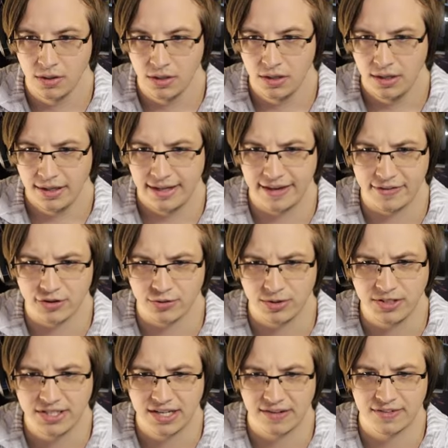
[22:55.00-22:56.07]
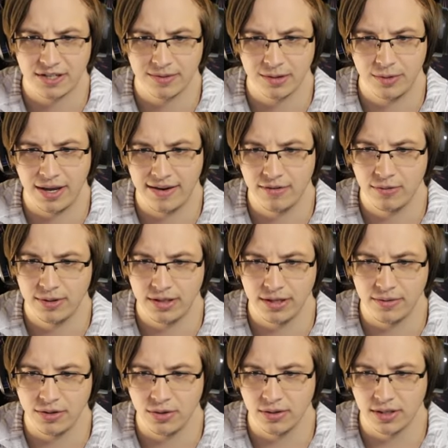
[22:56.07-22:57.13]
Yeah, the drill stuff's something we haven't really
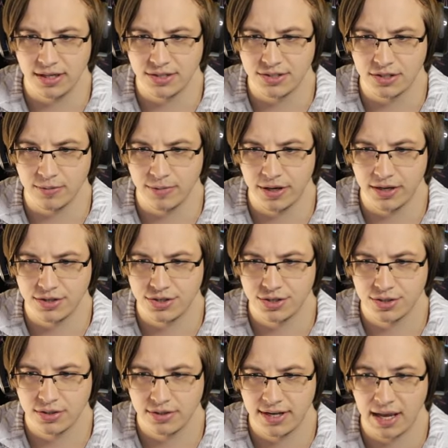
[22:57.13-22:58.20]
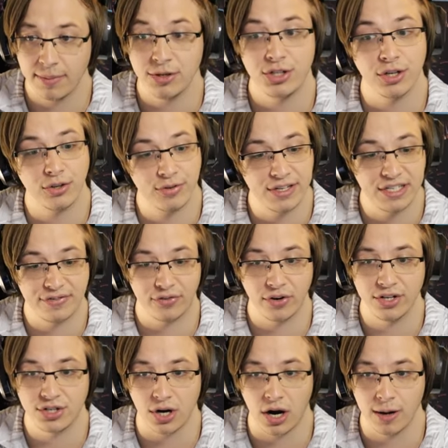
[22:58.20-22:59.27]
utilized too much. Damage increase for
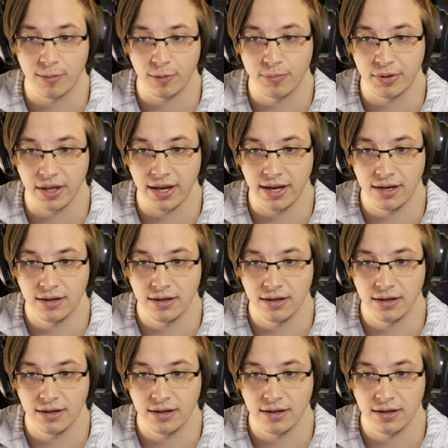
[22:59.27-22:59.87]
each armor plate.